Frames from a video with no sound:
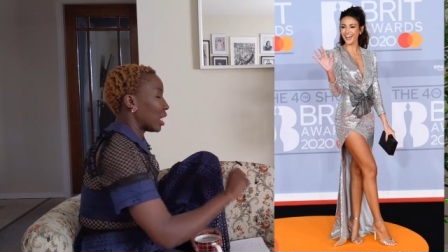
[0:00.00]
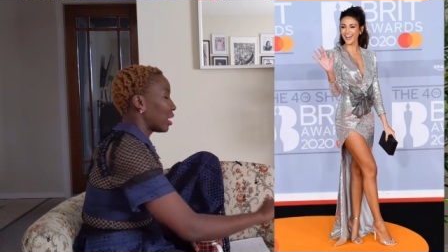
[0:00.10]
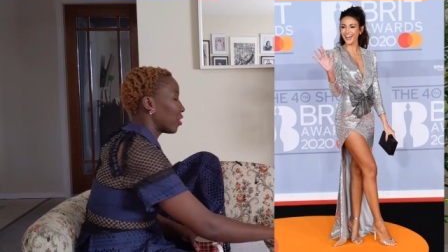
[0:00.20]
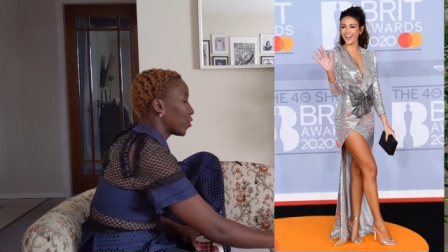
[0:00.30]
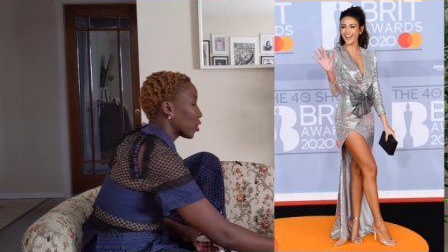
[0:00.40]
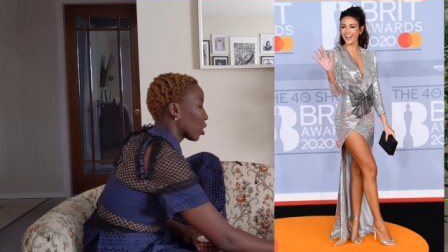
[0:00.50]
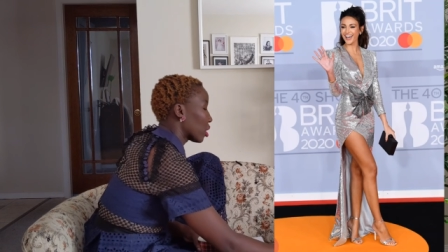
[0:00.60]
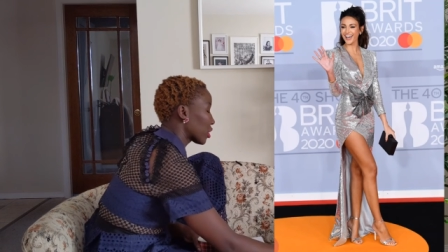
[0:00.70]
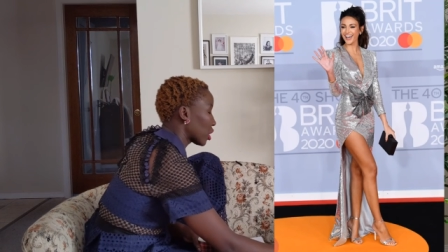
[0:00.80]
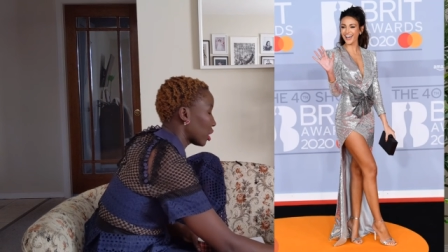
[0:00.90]
If you
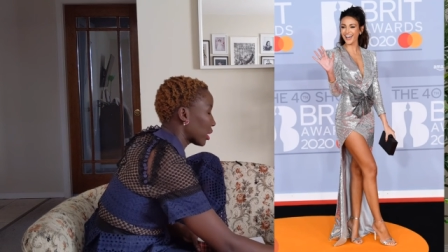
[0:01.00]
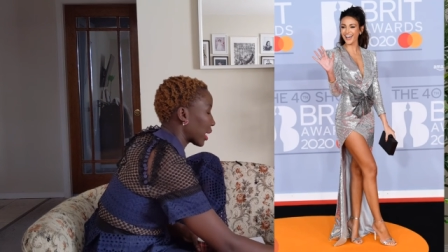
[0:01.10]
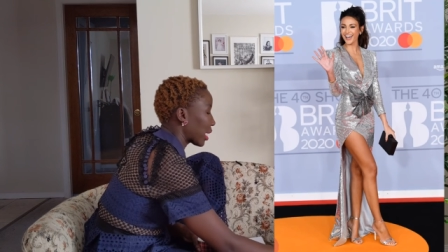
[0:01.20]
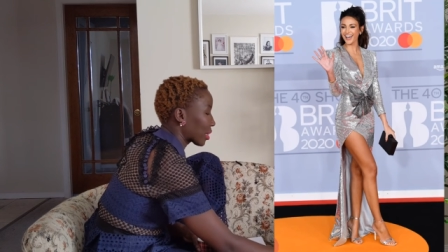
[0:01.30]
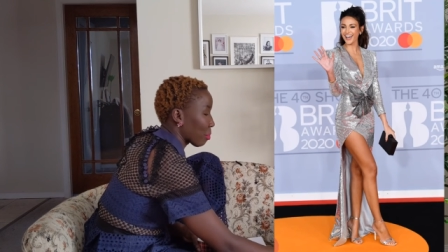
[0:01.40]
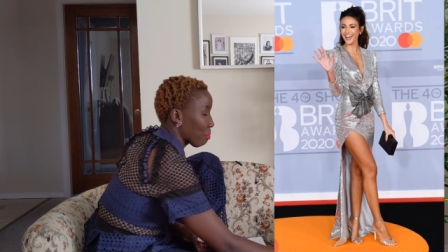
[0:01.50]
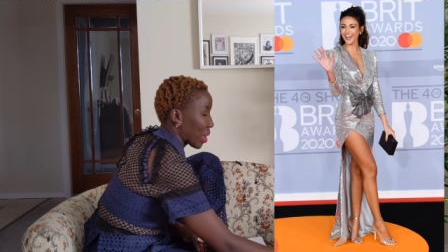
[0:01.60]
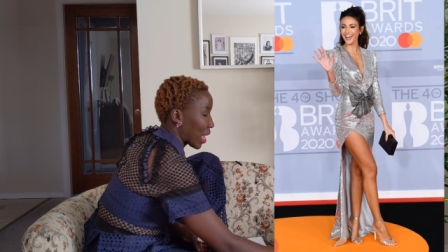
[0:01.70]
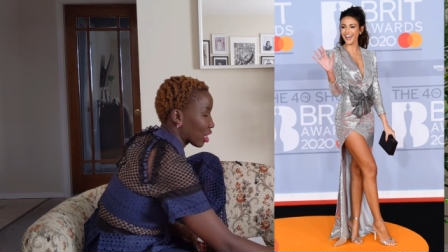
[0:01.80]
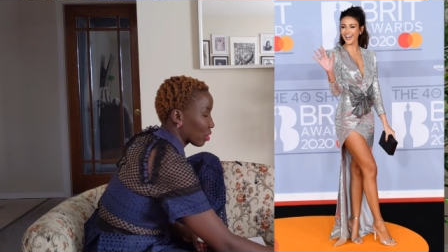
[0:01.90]
also look at the
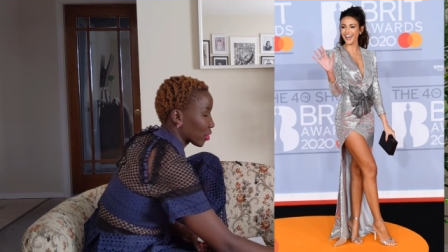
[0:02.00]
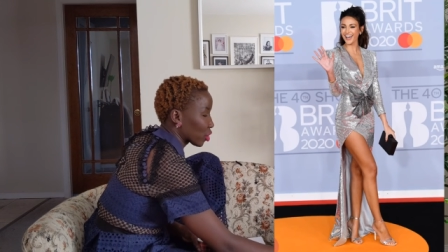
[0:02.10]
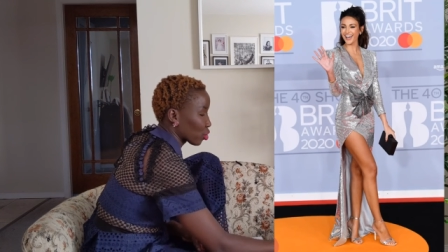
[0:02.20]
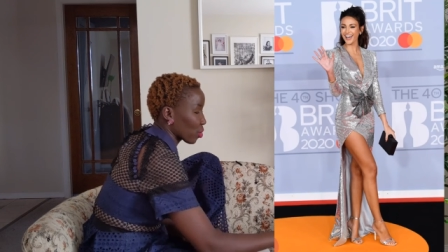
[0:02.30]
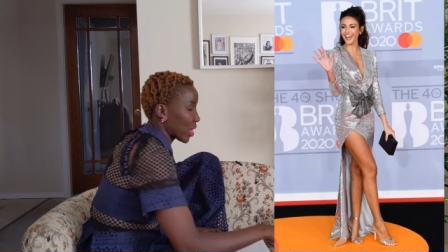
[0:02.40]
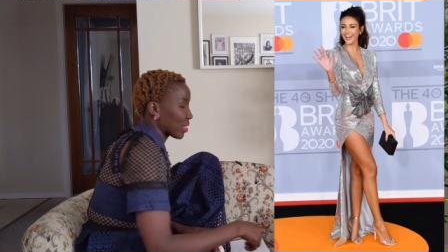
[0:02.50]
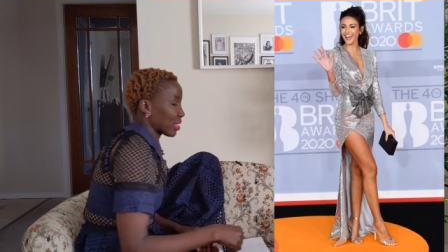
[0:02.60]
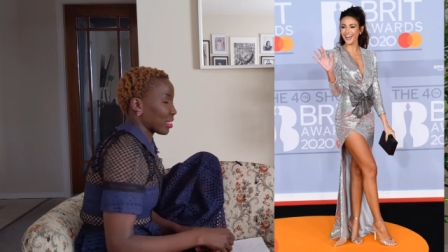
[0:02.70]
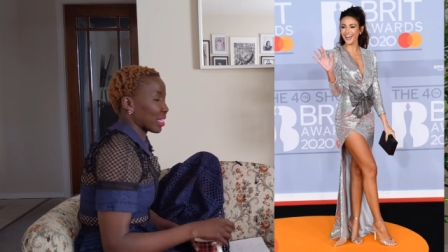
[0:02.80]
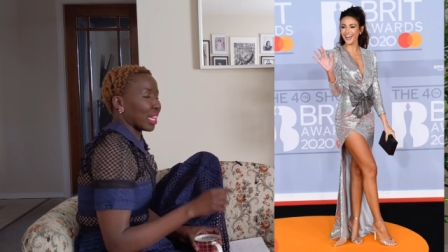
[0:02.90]
back of the
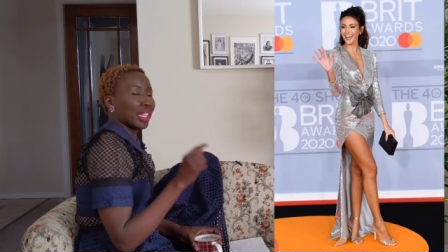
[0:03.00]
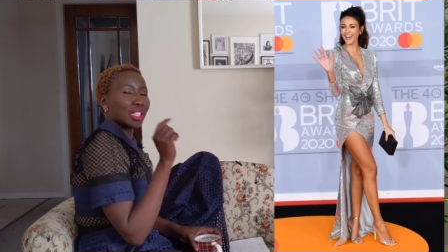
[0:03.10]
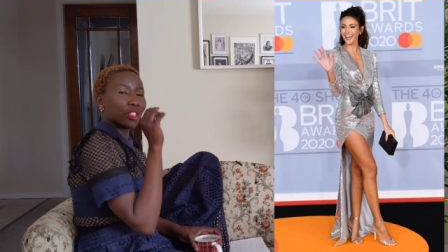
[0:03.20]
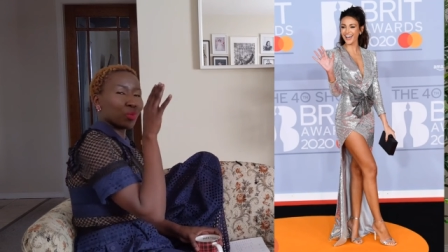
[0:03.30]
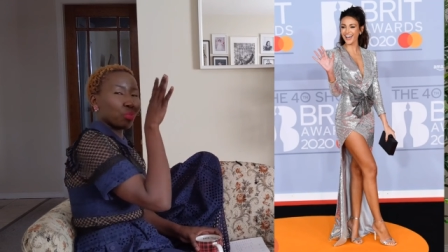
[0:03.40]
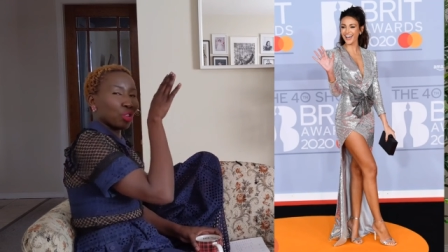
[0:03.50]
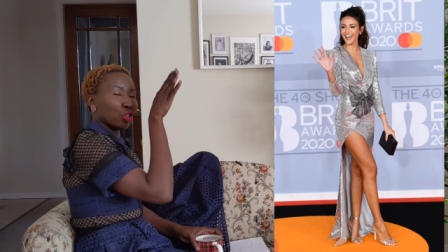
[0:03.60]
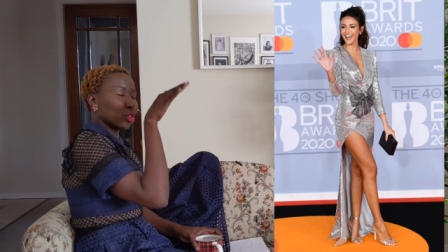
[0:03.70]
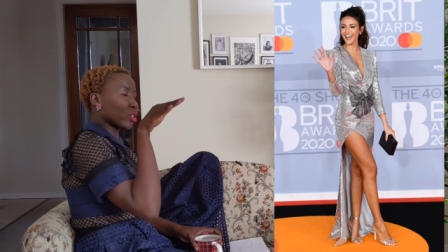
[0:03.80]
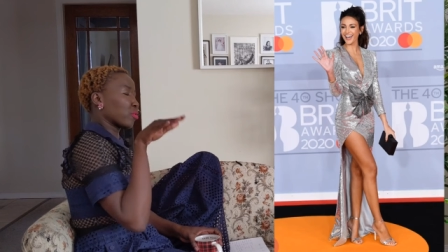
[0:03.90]
dress, it's got like this
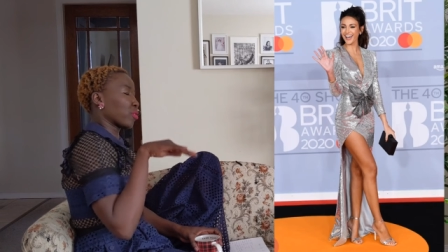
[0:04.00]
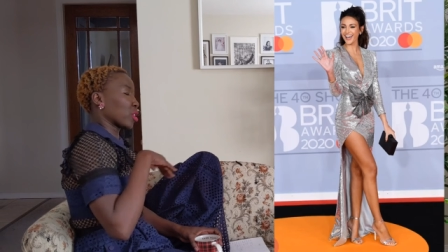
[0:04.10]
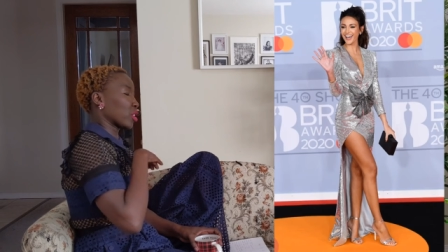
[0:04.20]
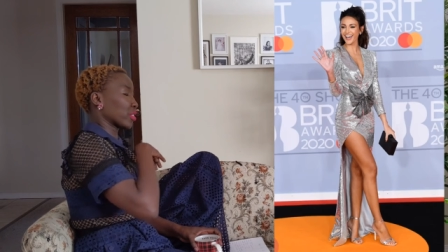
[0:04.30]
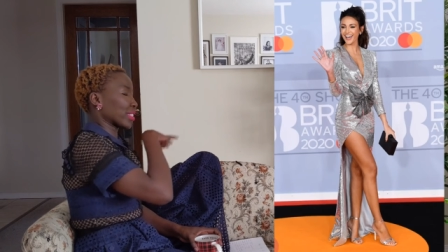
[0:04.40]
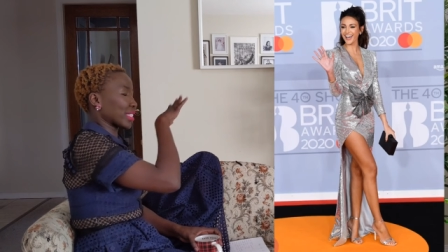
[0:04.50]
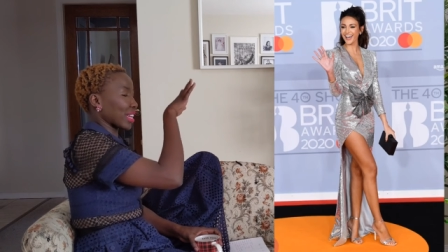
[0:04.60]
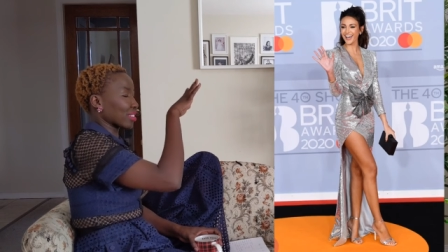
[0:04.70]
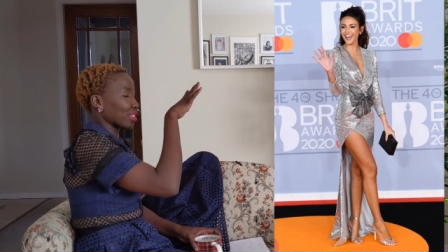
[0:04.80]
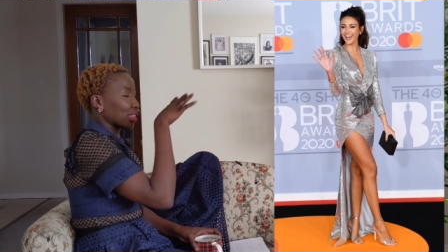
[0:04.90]
beautiful,
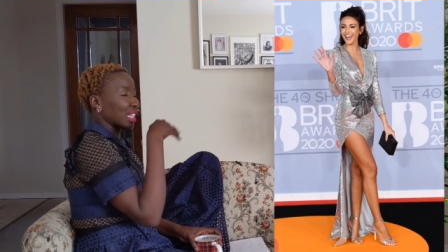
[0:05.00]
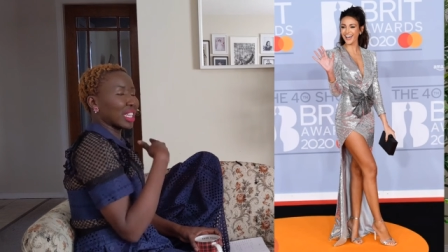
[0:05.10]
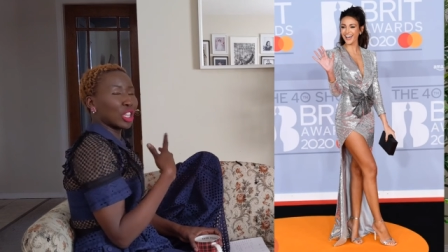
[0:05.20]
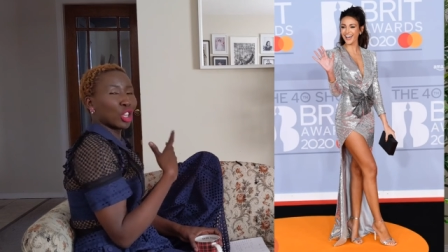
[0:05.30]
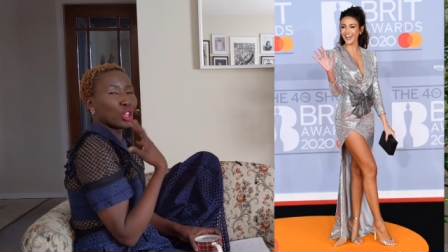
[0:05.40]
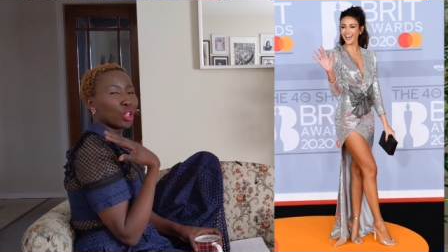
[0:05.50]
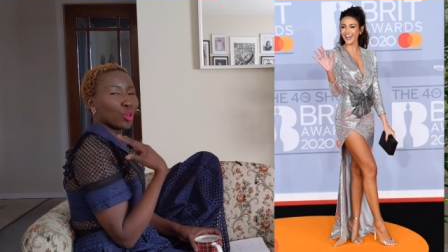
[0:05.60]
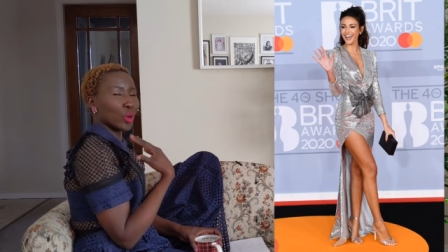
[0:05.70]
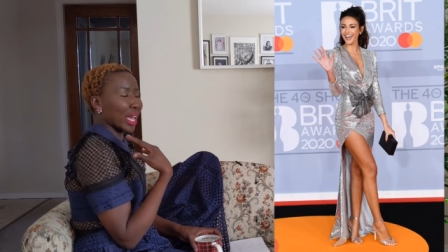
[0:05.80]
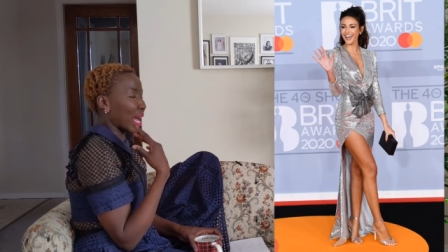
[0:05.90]
sexy,
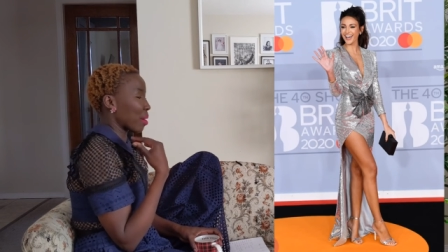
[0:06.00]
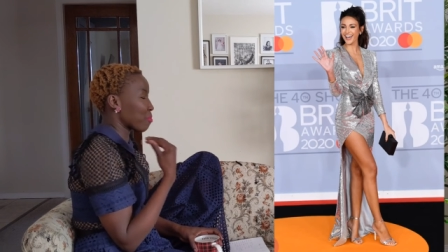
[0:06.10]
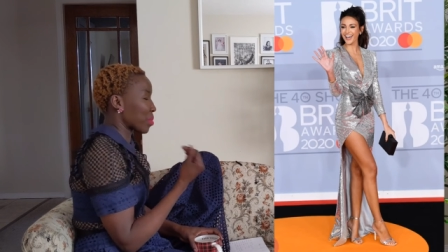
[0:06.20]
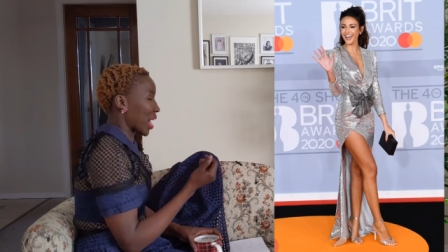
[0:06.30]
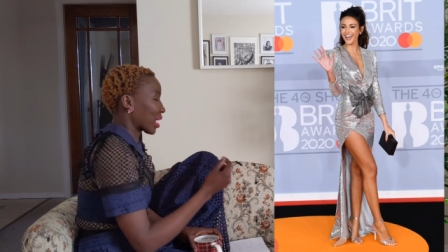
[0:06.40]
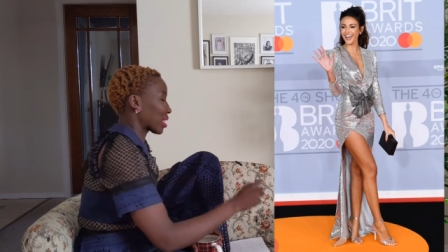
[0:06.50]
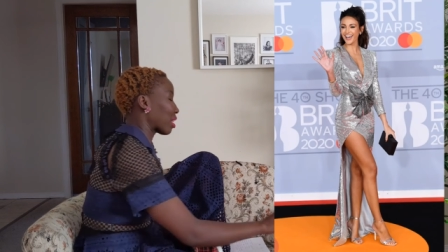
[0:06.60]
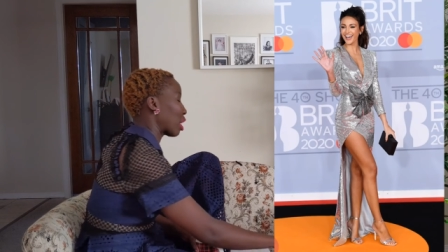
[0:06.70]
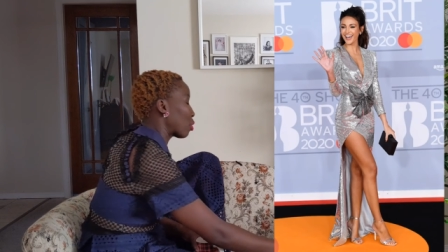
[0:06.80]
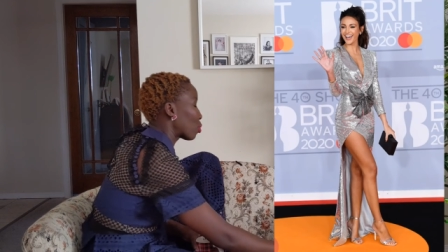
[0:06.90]
low cut back
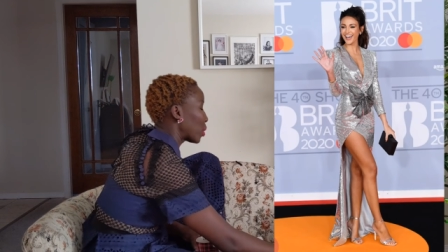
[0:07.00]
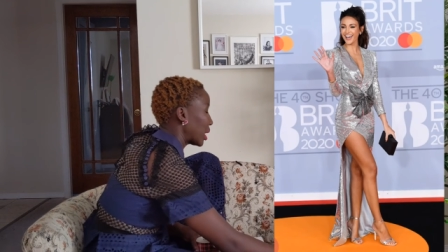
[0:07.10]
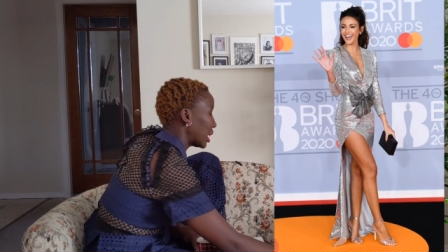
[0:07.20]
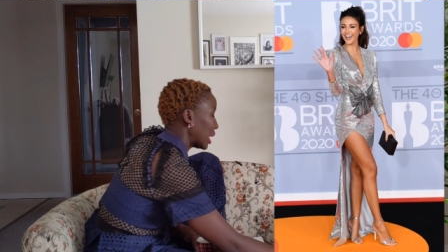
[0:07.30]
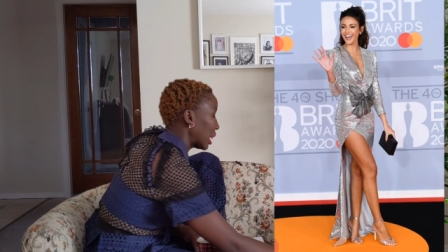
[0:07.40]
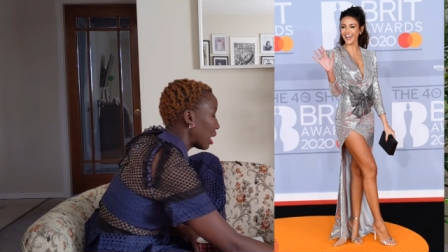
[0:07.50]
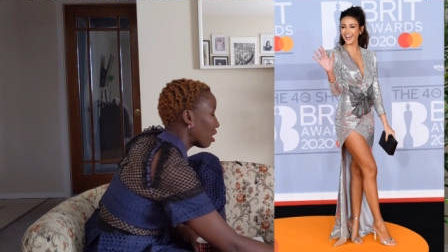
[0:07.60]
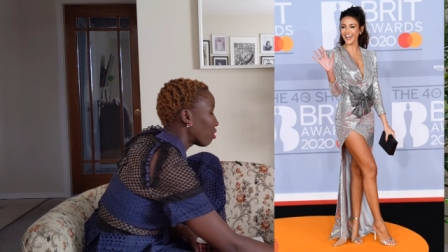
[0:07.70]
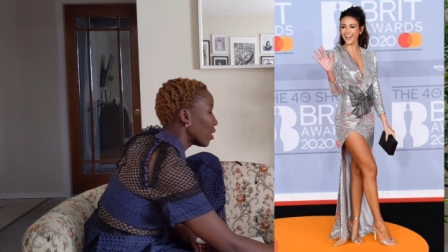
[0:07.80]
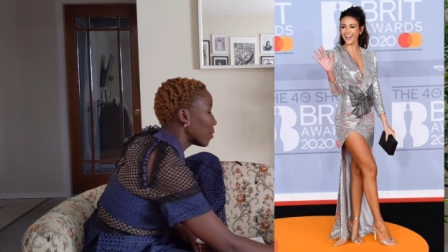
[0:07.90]
that I really
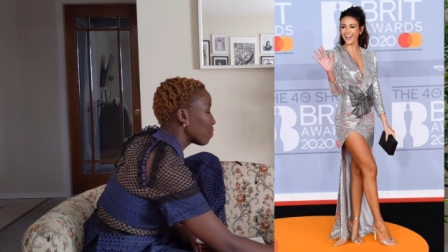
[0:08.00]
love.